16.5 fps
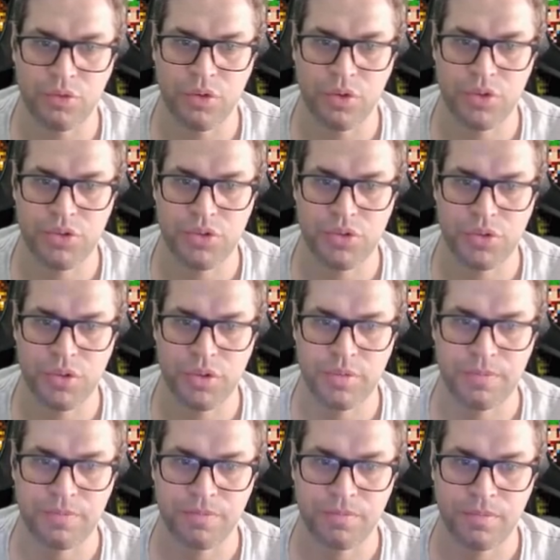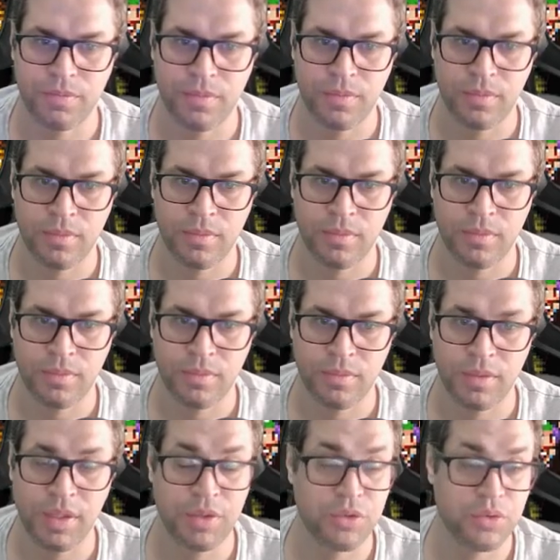For sure.
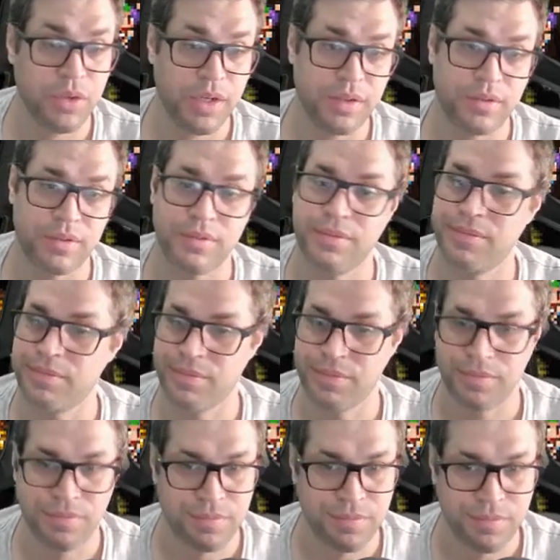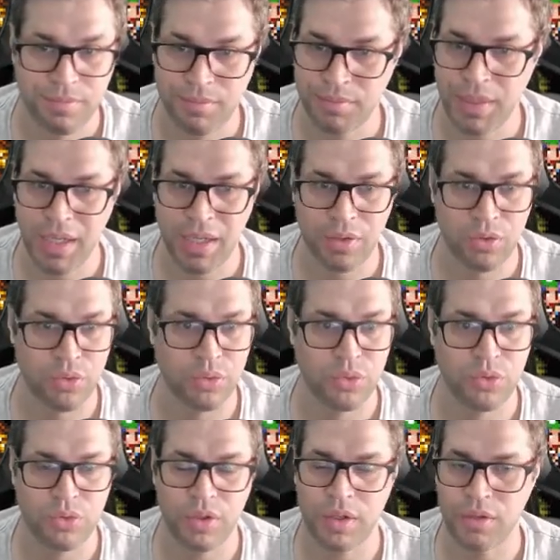That's right. Back
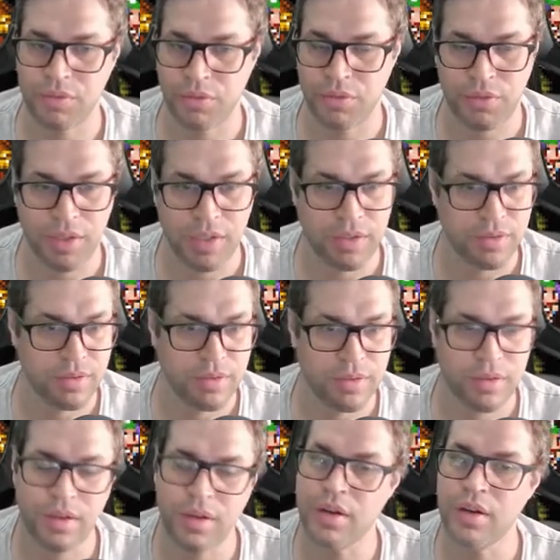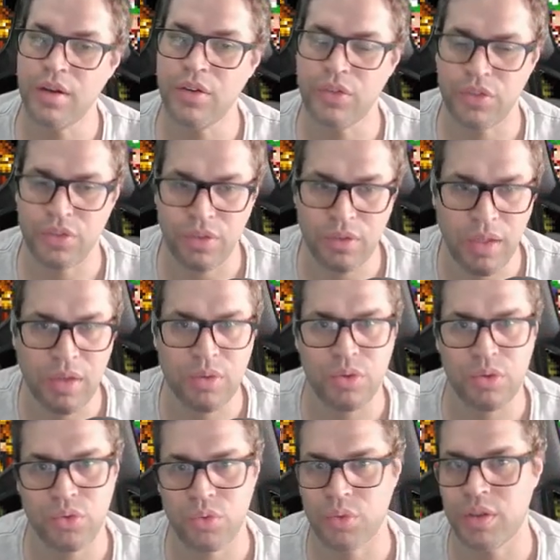to start of the fight. First, you'll now
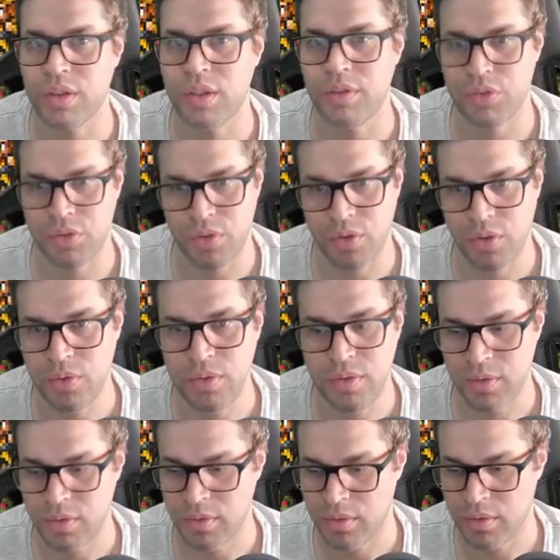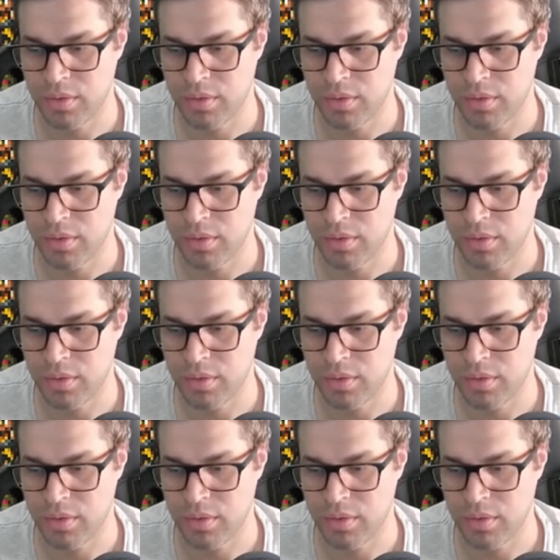use Relief Zone.